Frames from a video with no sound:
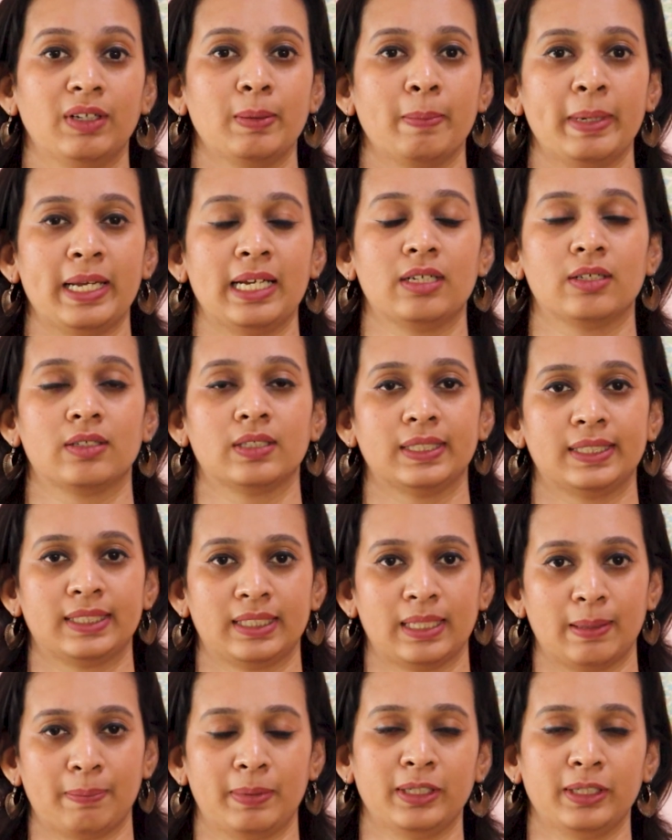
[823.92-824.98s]
will make a
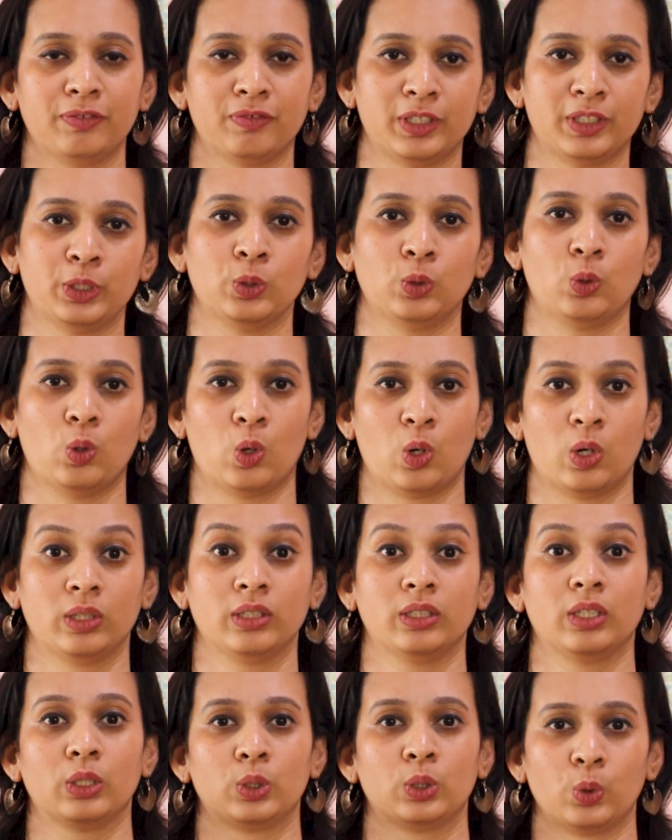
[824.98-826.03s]
separate video
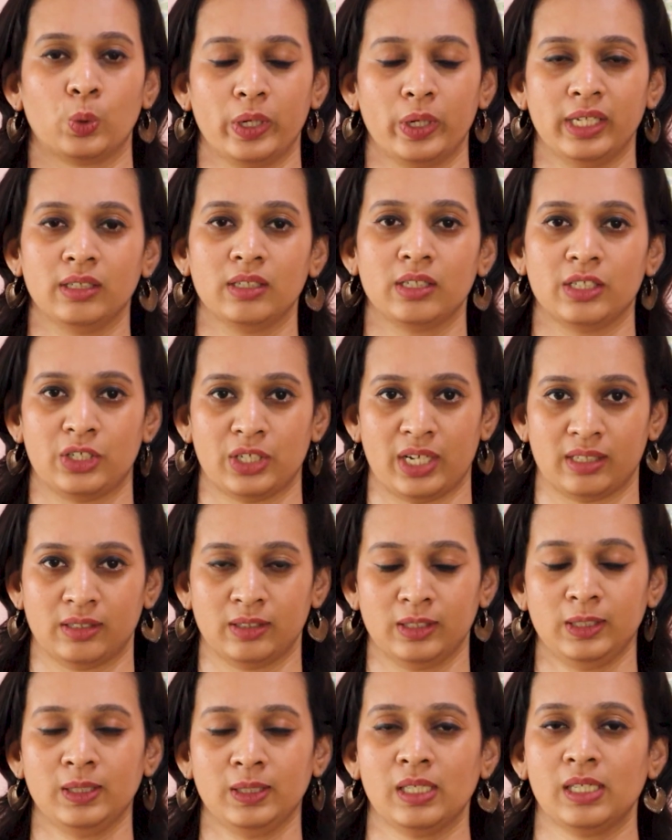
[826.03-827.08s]
on growing the
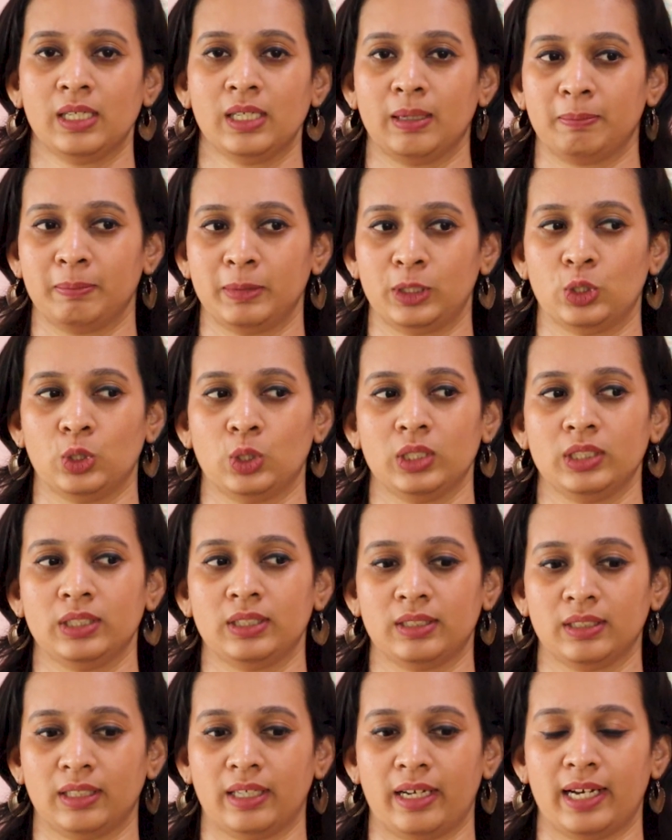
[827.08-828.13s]
channel,
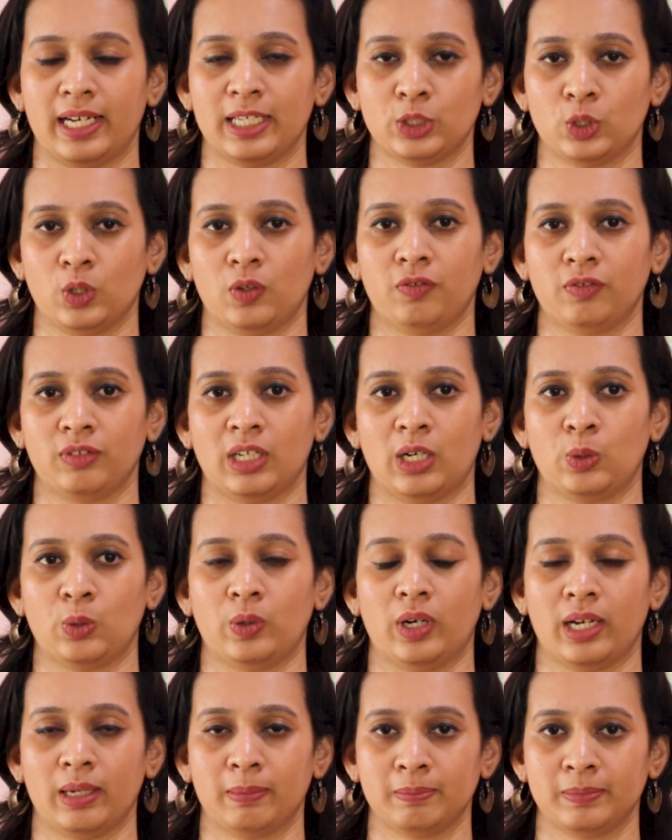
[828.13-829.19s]
because as of
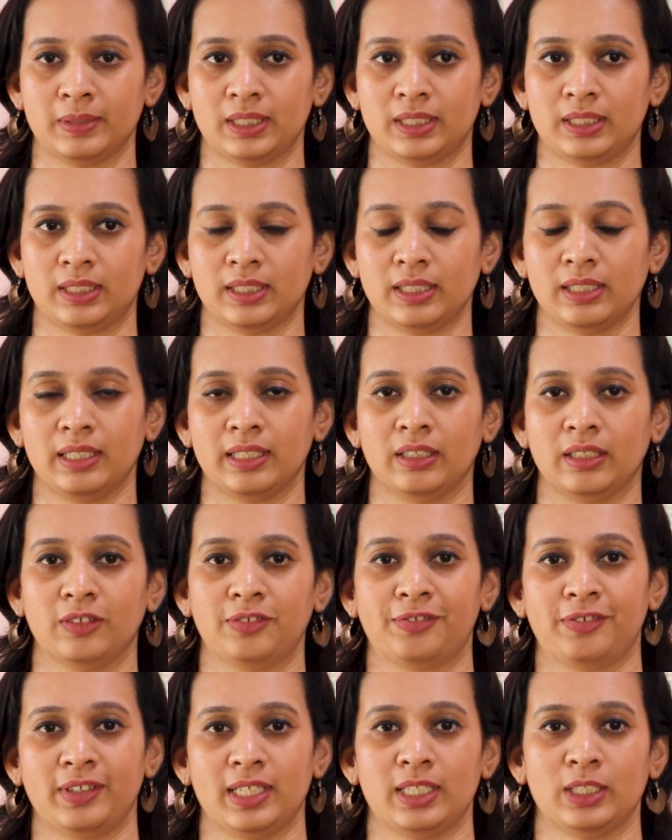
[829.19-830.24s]
now I'm still in the
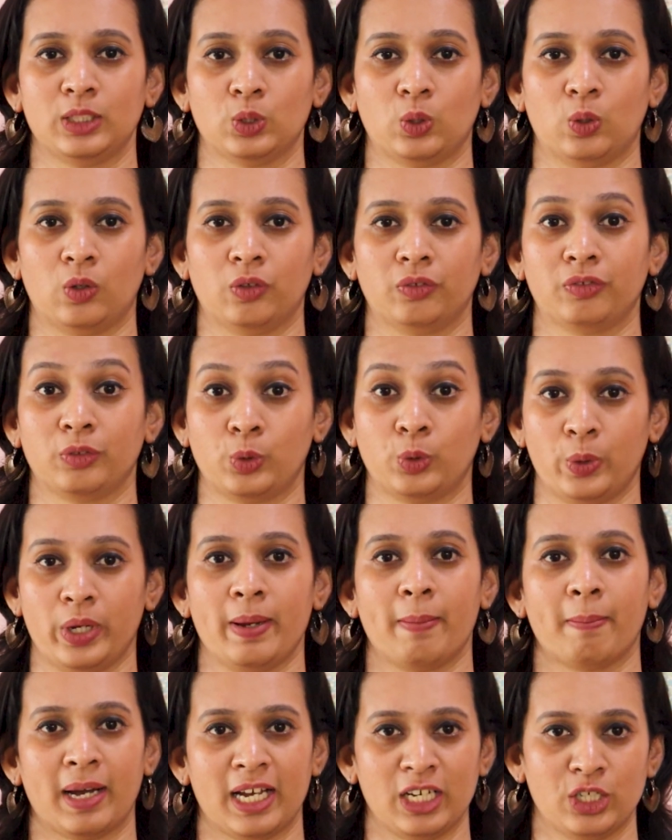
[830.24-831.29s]
phase of
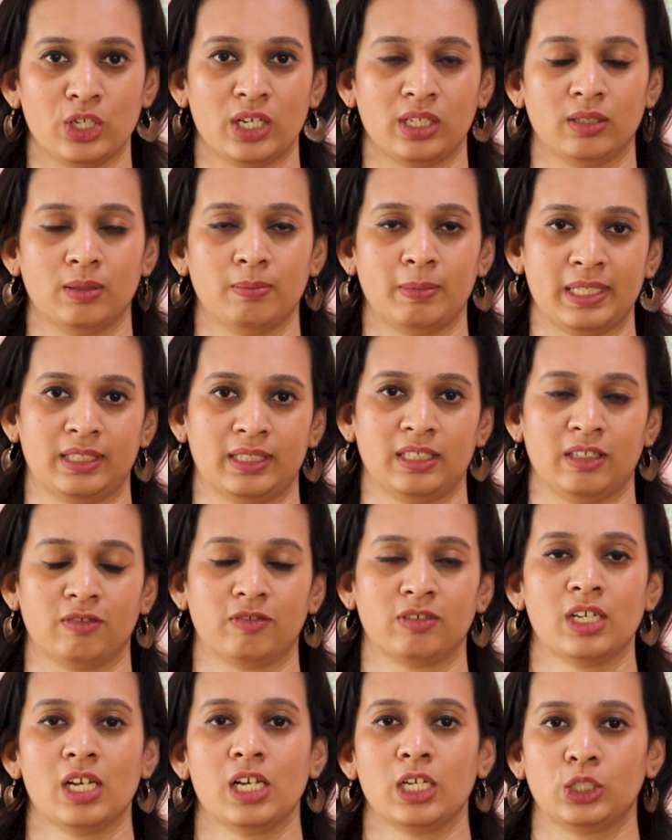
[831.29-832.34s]
growing my channel
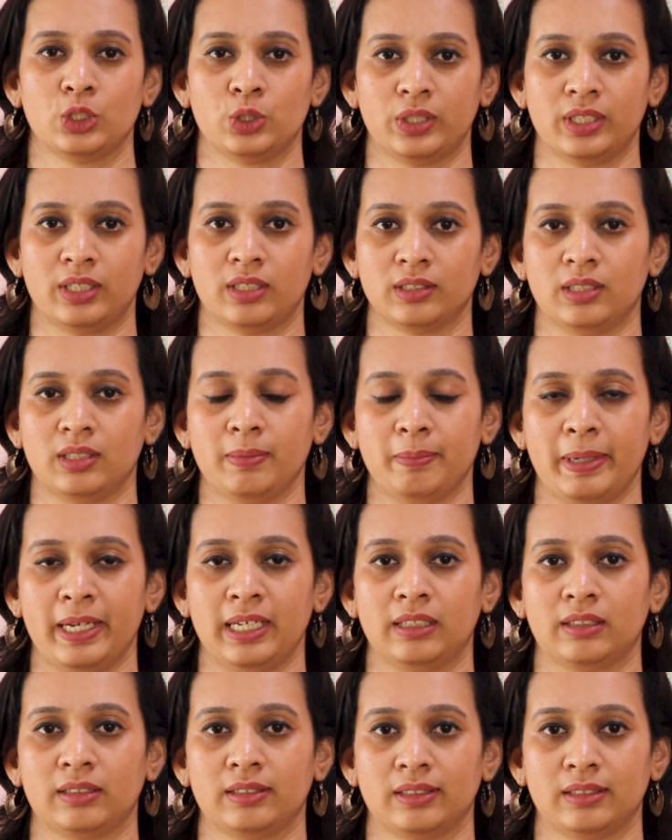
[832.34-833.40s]
myself. So it doesn't
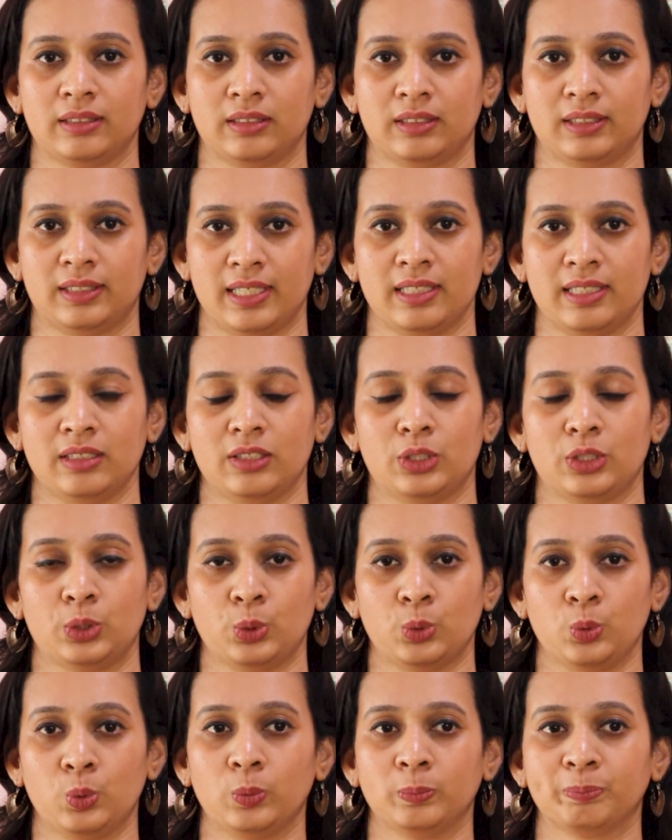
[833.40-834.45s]
make sense
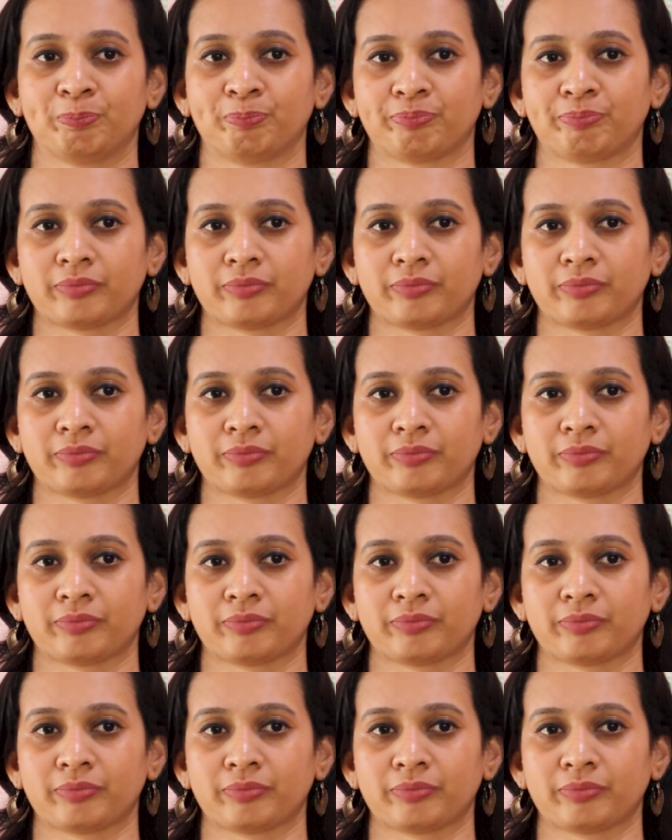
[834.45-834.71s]
to